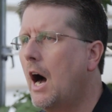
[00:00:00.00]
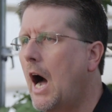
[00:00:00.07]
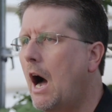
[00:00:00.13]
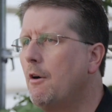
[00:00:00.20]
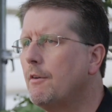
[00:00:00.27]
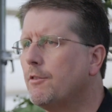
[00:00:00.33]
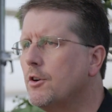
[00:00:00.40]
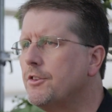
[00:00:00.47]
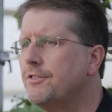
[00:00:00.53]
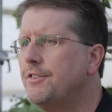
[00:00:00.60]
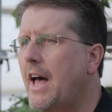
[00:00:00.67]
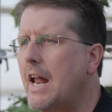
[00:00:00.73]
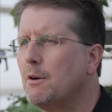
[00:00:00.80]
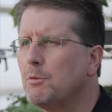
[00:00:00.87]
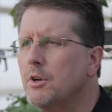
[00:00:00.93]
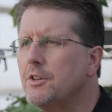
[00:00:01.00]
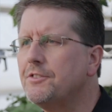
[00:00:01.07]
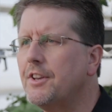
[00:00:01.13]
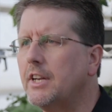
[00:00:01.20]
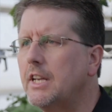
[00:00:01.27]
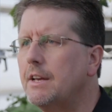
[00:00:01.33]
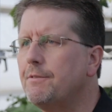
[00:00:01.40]
However, it's not a real
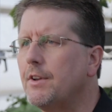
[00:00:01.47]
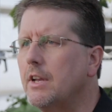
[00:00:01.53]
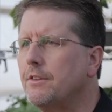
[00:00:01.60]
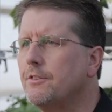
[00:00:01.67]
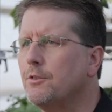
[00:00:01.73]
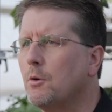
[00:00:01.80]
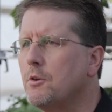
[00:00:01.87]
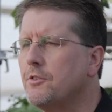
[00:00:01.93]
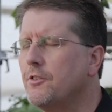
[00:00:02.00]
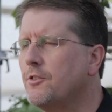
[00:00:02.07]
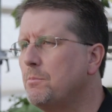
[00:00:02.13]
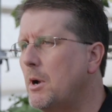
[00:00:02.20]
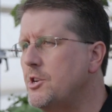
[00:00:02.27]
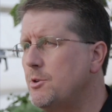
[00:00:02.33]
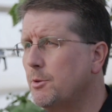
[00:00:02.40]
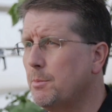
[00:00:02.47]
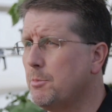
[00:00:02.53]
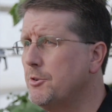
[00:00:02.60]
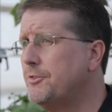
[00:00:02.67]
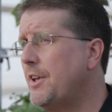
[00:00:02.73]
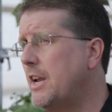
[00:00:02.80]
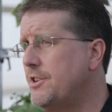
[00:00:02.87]
significant source, especially with
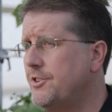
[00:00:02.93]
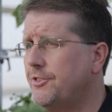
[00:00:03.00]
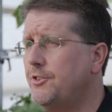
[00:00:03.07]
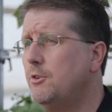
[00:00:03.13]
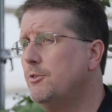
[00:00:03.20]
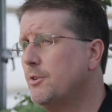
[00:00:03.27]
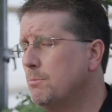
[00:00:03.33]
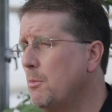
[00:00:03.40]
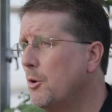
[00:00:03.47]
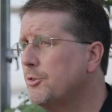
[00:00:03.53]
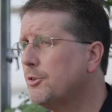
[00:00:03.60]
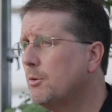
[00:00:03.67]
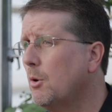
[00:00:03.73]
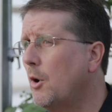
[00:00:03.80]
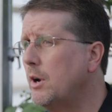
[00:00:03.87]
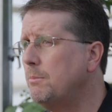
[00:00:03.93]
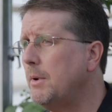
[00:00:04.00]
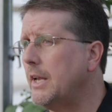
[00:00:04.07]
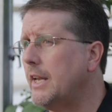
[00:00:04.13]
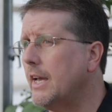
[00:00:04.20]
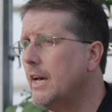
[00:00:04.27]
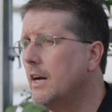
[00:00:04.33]
percentages used in most growing
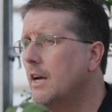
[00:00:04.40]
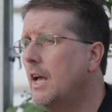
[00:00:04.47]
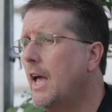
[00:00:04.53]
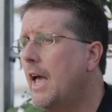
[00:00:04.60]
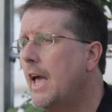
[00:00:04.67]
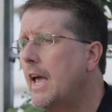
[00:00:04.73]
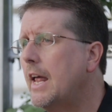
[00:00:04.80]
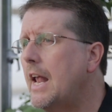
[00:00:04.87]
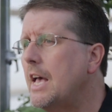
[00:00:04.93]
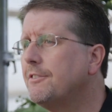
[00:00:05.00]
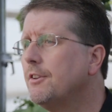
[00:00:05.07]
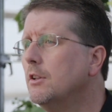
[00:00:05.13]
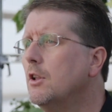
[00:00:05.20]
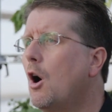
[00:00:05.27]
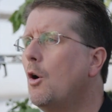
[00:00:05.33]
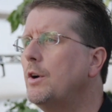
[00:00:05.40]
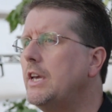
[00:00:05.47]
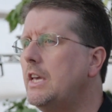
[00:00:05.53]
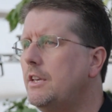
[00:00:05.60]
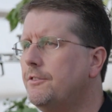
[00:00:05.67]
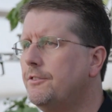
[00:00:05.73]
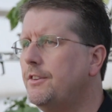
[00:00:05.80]
media. It has a low
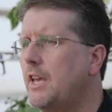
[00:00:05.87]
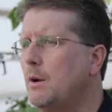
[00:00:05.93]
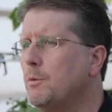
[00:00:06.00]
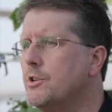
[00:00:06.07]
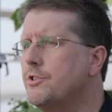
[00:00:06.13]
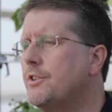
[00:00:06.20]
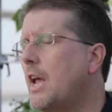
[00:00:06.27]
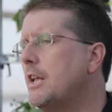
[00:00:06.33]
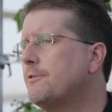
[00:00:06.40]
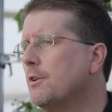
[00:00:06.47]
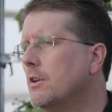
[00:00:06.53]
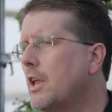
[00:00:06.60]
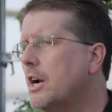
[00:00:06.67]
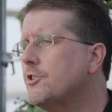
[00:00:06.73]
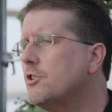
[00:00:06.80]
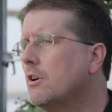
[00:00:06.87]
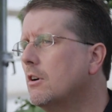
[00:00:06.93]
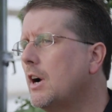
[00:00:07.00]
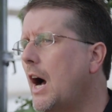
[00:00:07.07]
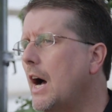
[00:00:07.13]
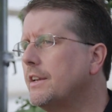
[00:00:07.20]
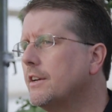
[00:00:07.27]
EC, which stands for
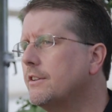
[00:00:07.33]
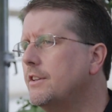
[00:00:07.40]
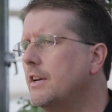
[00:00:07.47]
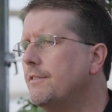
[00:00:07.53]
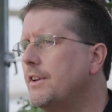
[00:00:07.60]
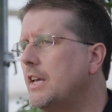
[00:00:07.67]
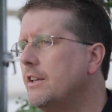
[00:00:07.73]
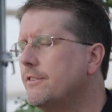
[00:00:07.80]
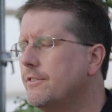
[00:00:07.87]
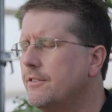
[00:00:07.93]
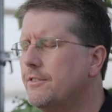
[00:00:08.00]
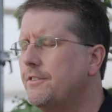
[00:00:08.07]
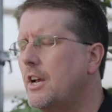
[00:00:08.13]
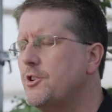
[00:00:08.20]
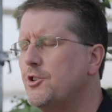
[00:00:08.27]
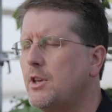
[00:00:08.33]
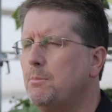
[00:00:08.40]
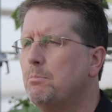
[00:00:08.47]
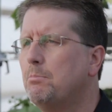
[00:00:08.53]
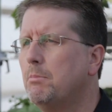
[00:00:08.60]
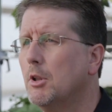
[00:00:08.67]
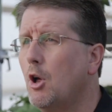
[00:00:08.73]
electrical conductivity. It's
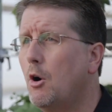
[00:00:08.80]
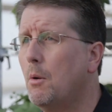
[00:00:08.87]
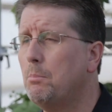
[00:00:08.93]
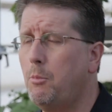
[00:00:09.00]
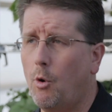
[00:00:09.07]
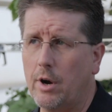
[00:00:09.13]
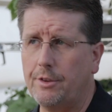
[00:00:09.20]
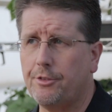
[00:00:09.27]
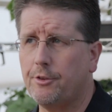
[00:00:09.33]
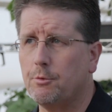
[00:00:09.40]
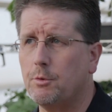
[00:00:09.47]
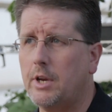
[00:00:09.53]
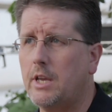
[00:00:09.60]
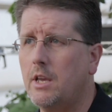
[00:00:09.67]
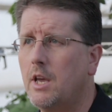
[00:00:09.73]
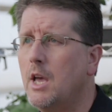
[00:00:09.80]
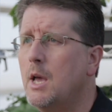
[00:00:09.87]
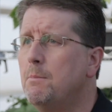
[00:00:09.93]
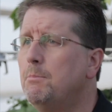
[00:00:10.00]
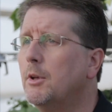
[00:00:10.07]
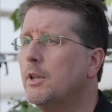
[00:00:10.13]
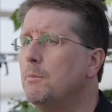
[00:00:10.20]
essentially below 0.3
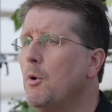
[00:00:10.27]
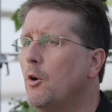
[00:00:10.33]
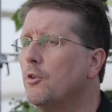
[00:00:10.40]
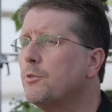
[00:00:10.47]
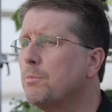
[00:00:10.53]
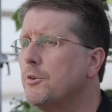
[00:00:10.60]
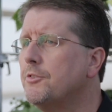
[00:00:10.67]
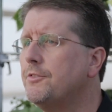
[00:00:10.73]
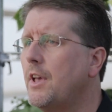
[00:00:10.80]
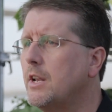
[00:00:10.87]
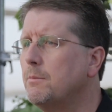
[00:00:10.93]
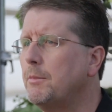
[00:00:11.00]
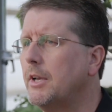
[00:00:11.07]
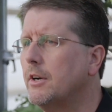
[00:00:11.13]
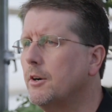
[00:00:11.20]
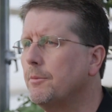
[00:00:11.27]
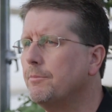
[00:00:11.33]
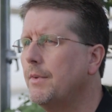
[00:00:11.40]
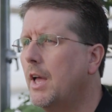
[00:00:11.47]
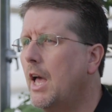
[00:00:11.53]
millimoles per centimeter.